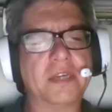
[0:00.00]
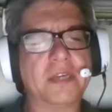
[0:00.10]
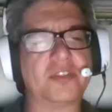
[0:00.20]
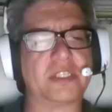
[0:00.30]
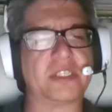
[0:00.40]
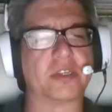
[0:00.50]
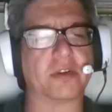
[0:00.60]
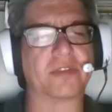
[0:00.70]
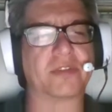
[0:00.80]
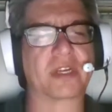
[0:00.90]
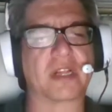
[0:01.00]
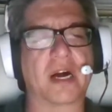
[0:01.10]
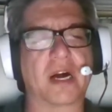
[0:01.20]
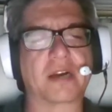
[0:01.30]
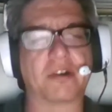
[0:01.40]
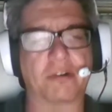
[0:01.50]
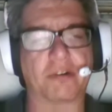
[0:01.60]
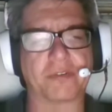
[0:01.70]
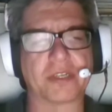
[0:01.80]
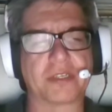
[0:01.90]
She turned the clock
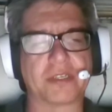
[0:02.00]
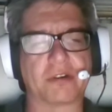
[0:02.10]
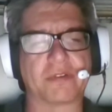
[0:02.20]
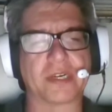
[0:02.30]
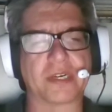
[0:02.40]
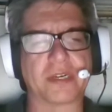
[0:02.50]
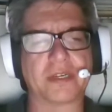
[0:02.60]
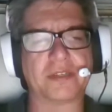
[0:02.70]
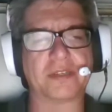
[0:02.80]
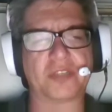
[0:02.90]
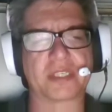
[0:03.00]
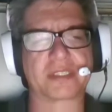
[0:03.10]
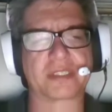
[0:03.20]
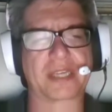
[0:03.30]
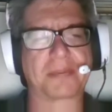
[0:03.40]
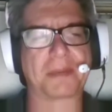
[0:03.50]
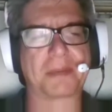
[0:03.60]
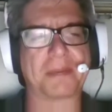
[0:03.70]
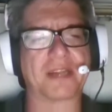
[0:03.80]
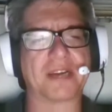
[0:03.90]
over and over, just like my
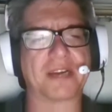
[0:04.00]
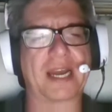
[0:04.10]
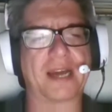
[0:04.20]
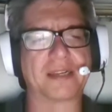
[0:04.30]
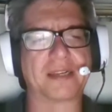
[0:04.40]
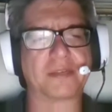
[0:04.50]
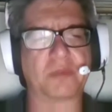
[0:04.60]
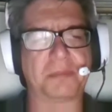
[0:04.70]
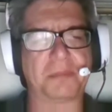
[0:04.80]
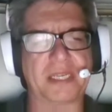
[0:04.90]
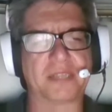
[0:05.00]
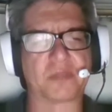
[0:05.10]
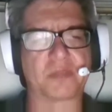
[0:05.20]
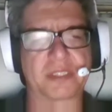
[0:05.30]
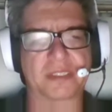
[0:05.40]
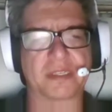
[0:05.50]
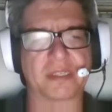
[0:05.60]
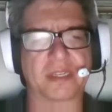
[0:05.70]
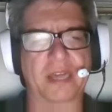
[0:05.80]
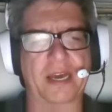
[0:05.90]
mother had when Pete was
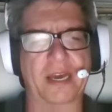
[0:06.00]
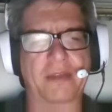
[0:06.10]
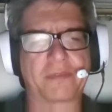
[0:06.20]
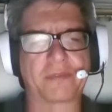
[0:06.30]
still alive.